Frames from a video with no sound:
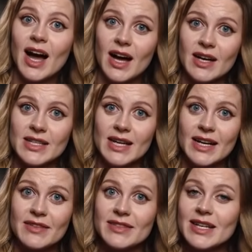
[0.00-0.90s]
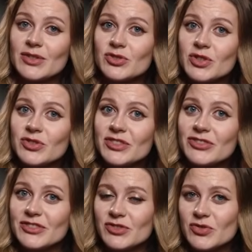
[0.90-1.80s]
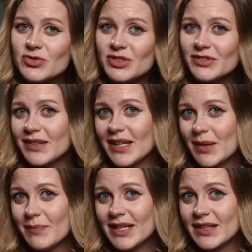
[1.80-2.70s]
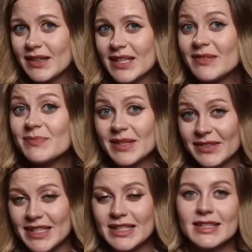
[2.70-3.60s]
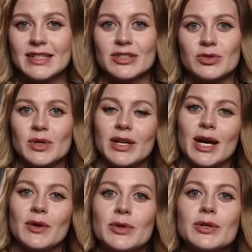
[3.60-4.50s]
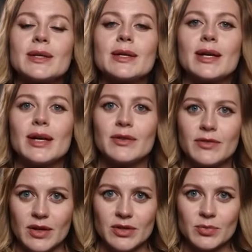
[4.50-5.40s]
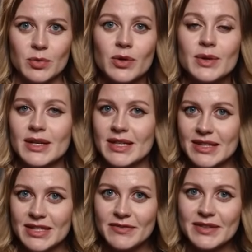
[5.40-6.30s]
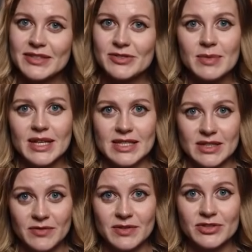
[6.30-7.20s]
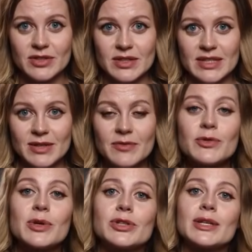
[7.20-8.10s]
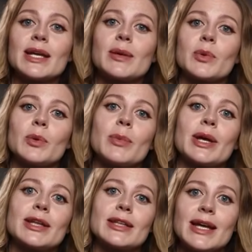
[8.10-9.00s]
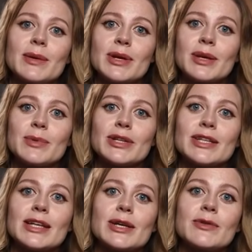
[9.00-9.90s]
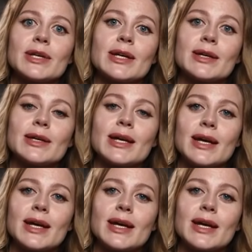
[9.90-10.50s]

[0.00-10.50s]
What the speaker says: archives, and church institutions may not have been taken into account. Furthermore, even the spelling of a surname, first name, or place name can be significant.